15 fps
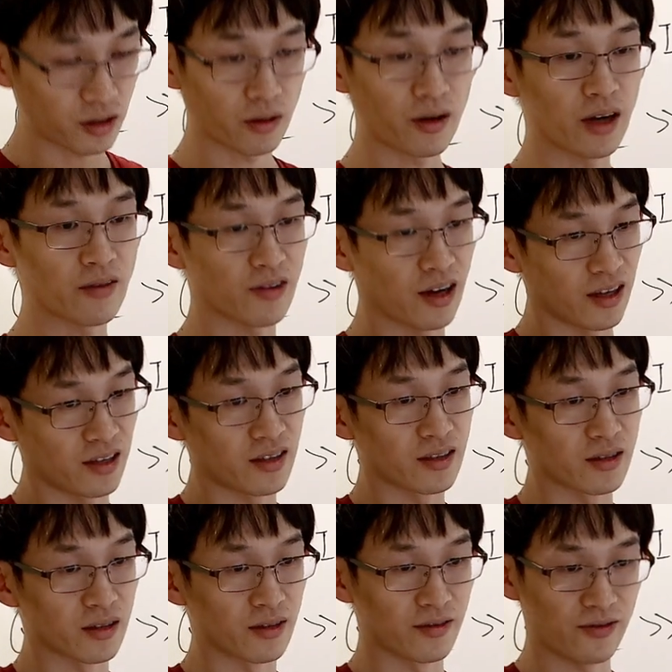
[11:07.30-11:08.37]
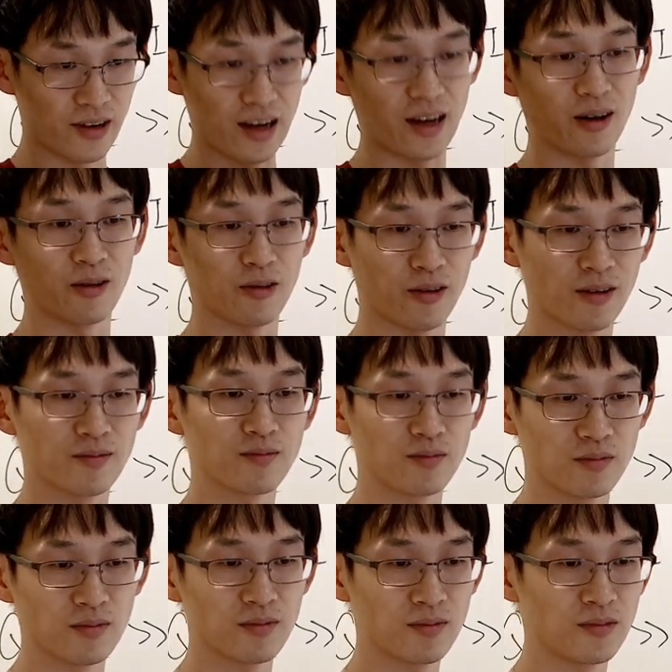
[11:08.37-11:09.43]
don't have idea of how,
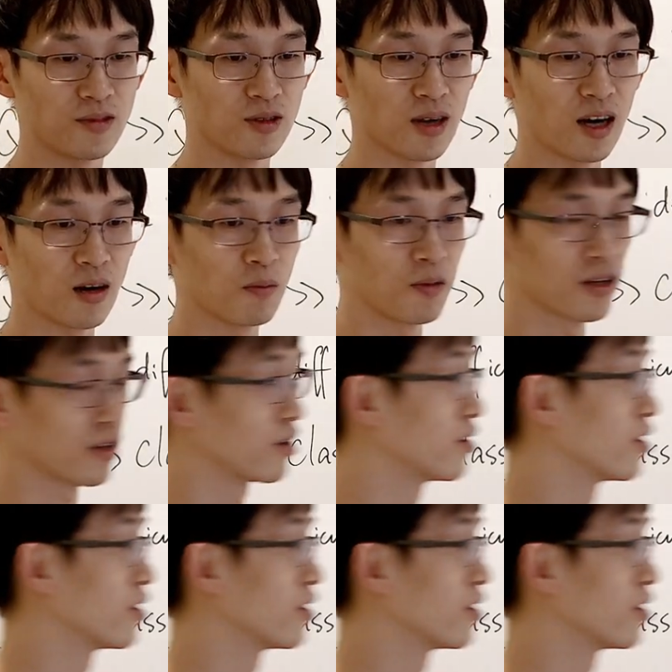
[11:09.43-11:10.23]
how big the